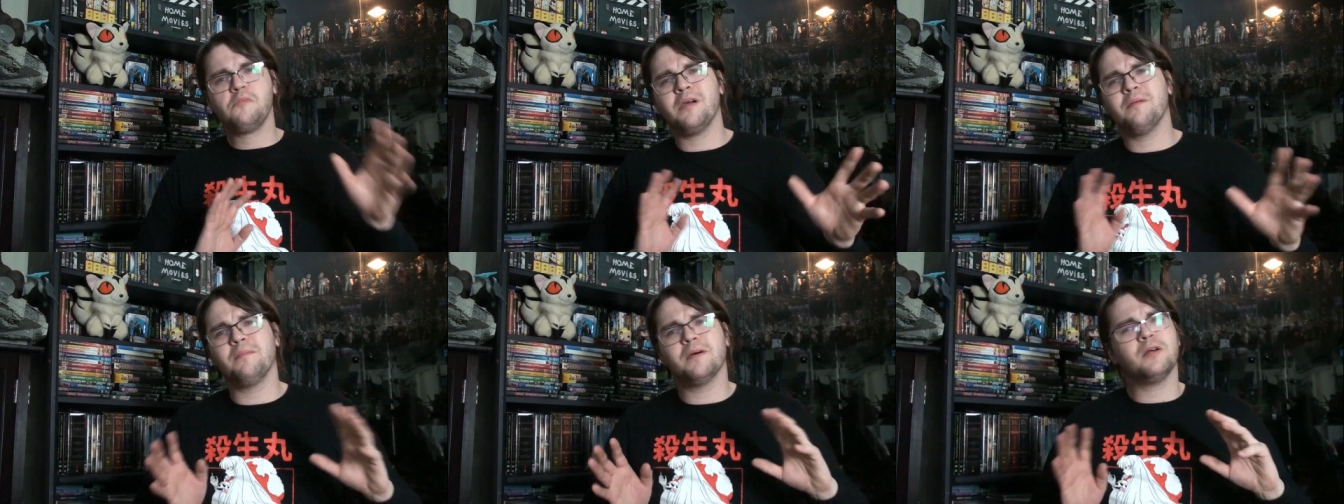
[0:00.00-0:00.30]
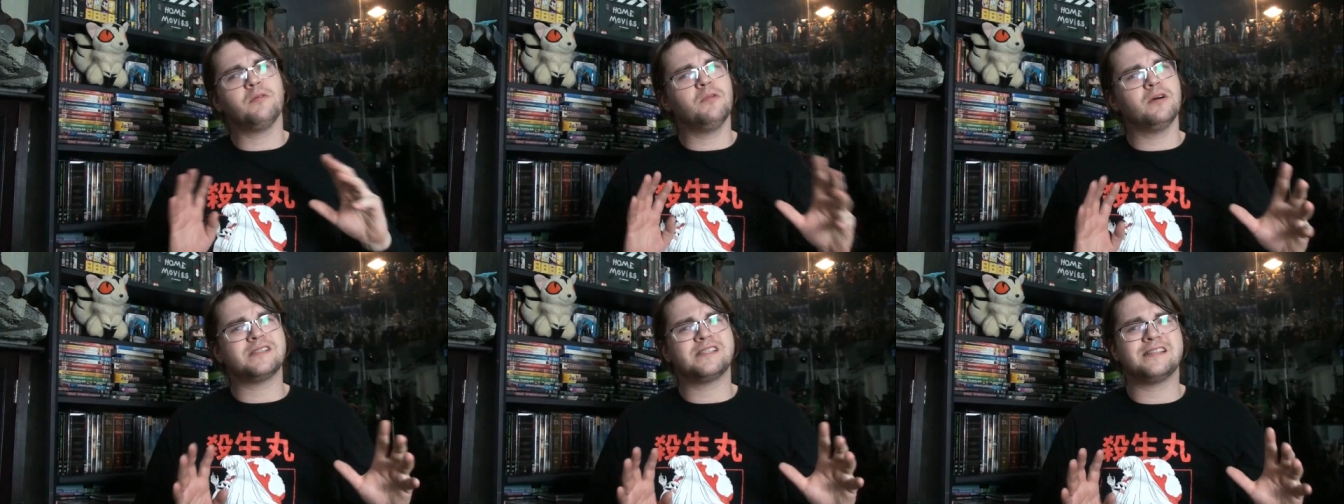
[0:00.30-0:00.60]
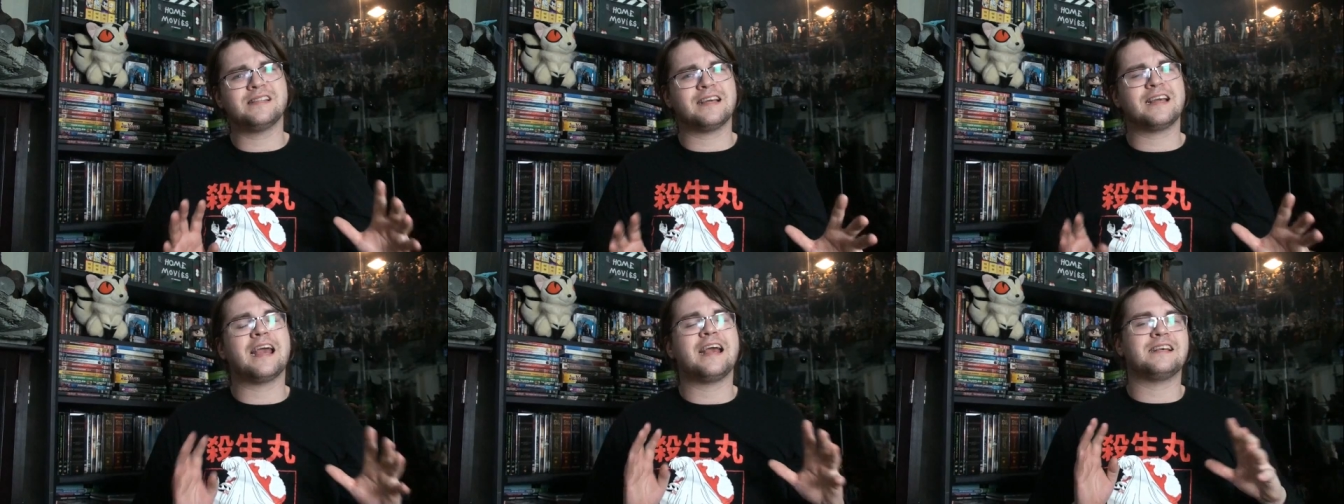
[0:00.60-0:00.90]
But it wasn't
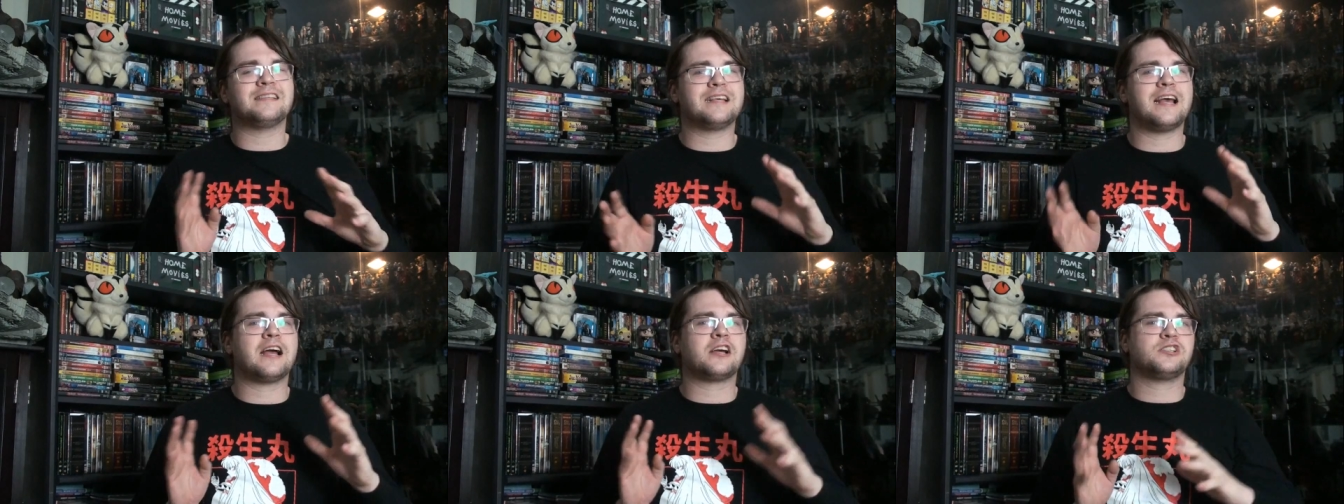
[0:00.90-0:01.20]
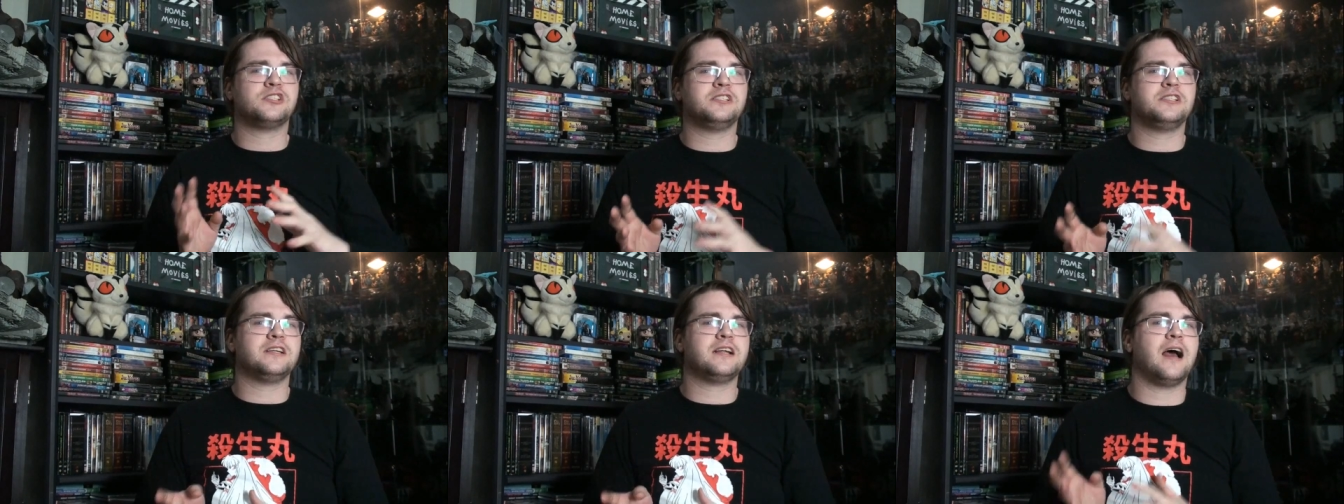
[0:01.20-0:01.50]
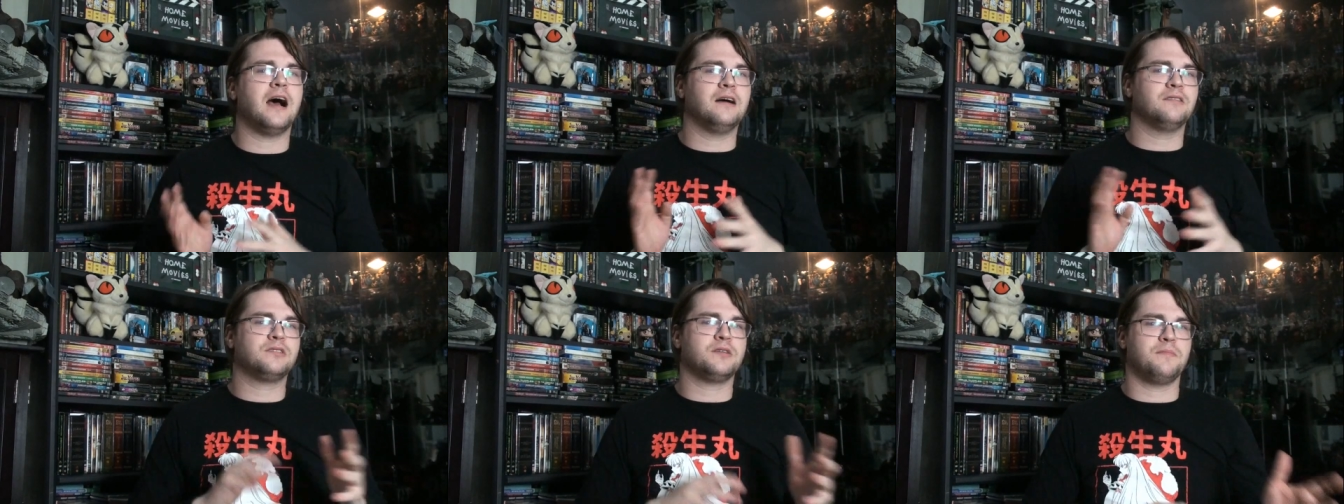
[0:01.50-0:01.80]
the case. They actually did
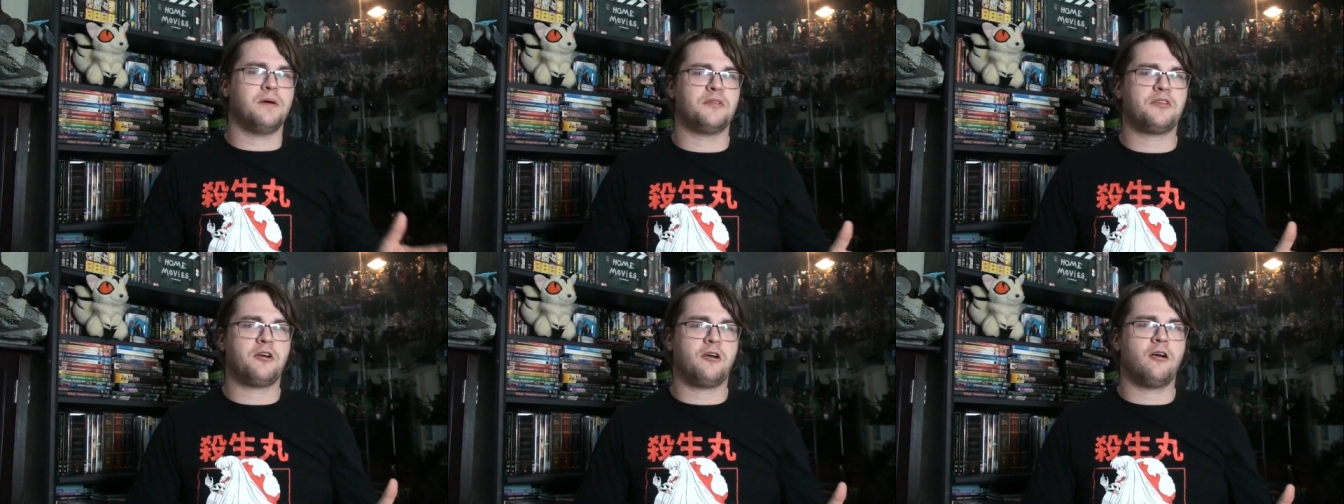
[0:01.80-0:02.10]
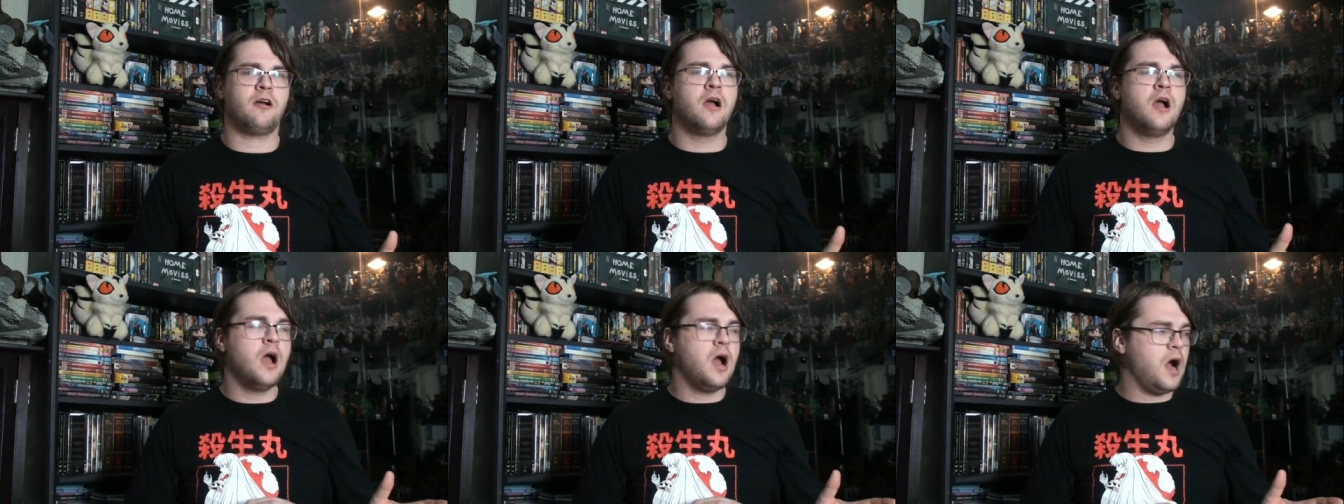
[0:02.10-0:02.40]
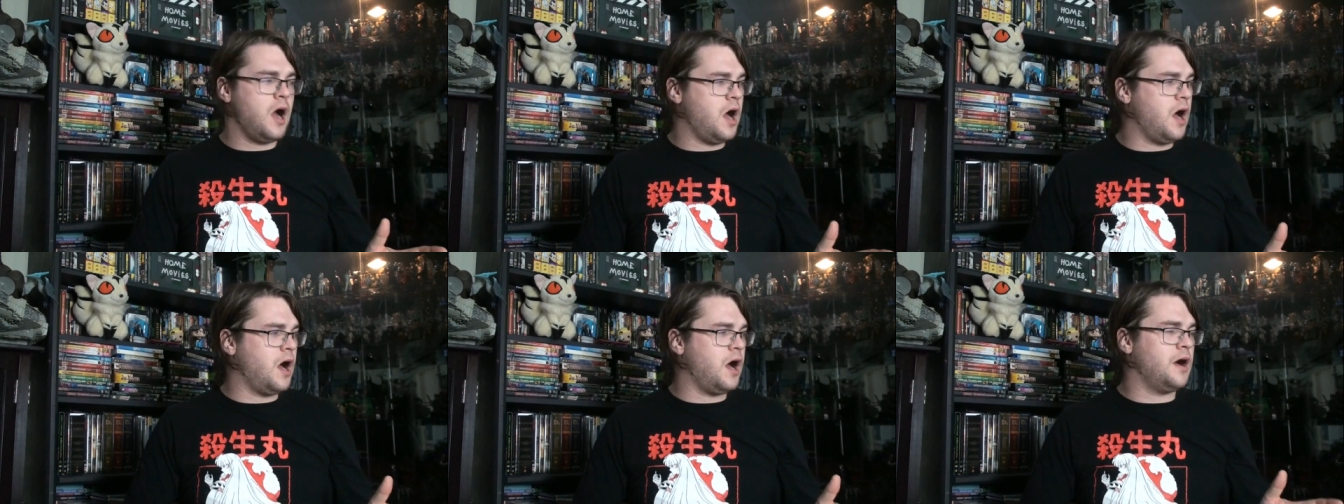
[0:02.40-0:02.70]
have some other
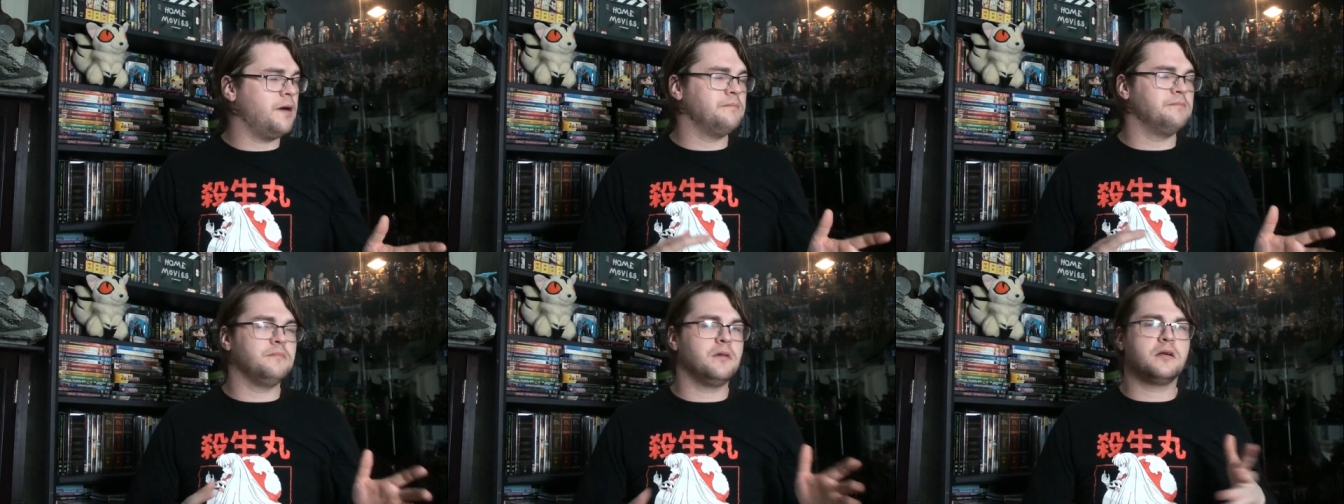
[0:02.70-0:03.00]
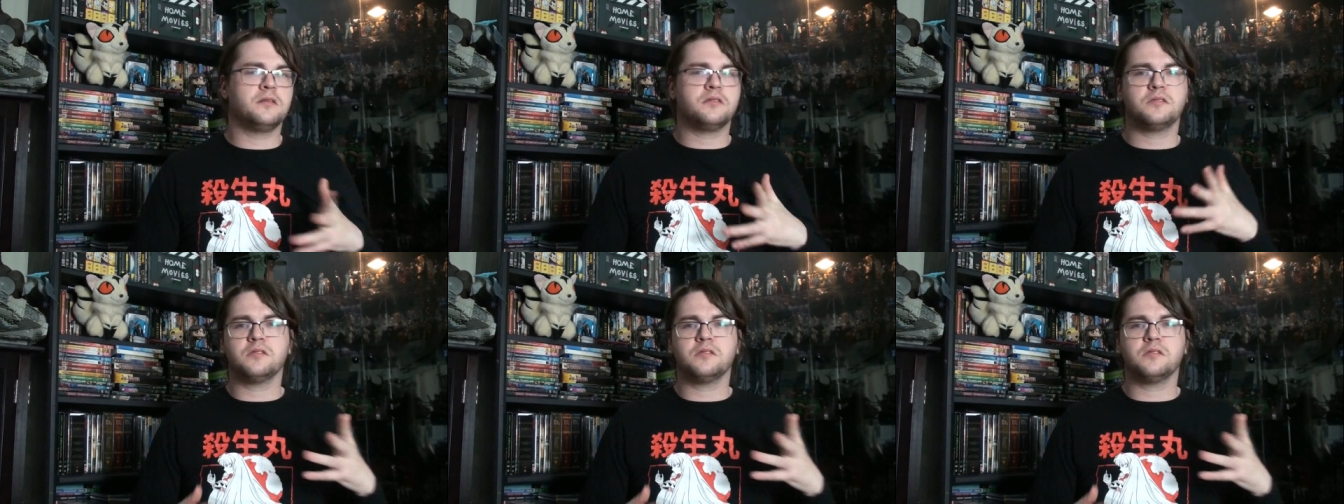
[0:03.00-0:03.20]
um,